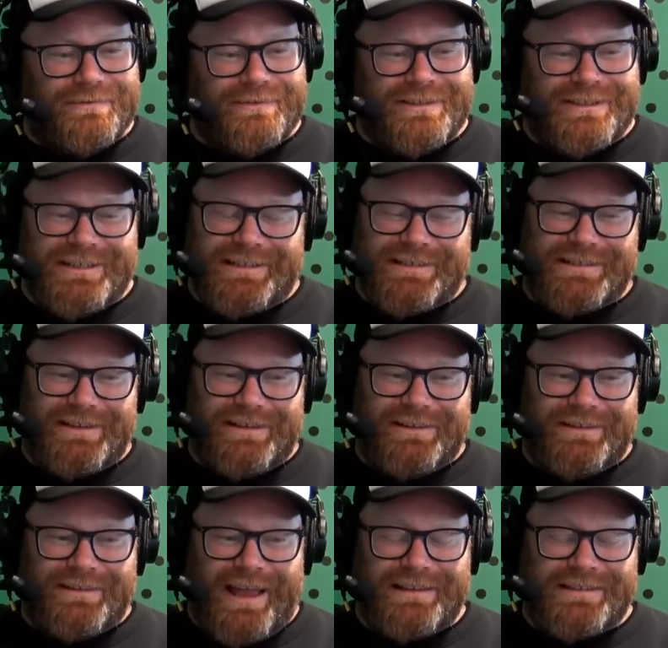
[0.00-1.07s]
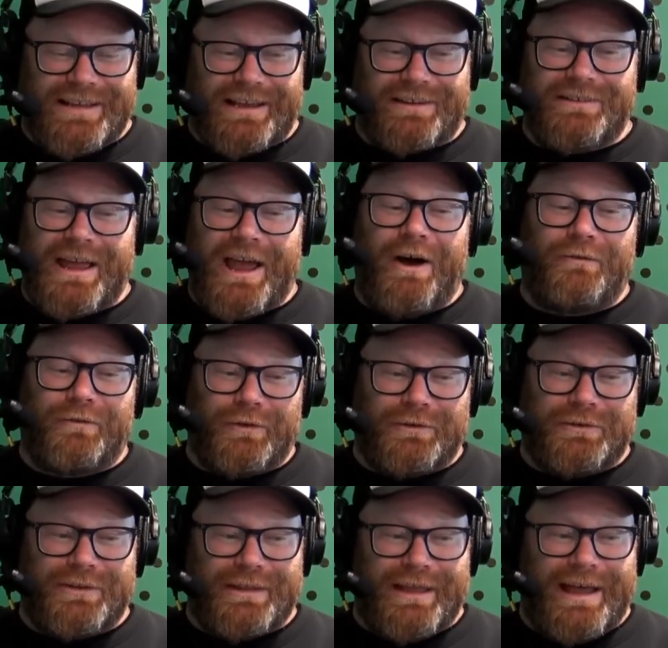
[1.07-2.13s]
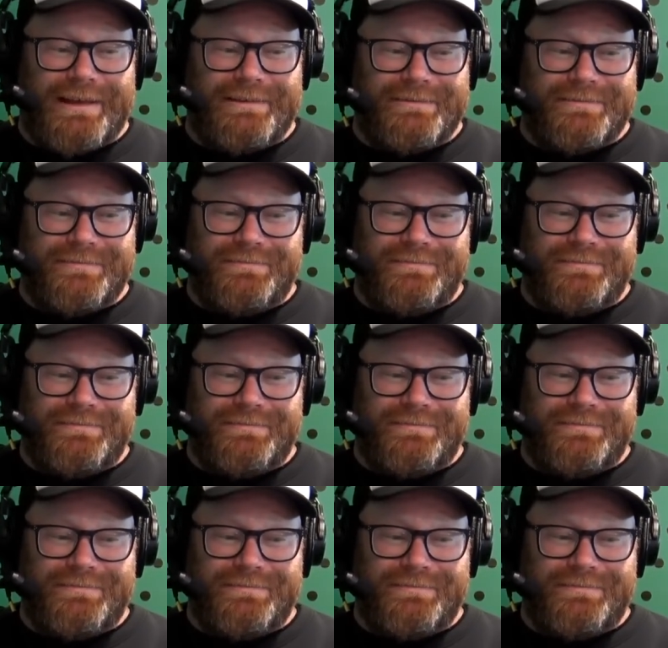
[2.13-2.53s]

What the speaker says: geez, that's like, now I've looked at that.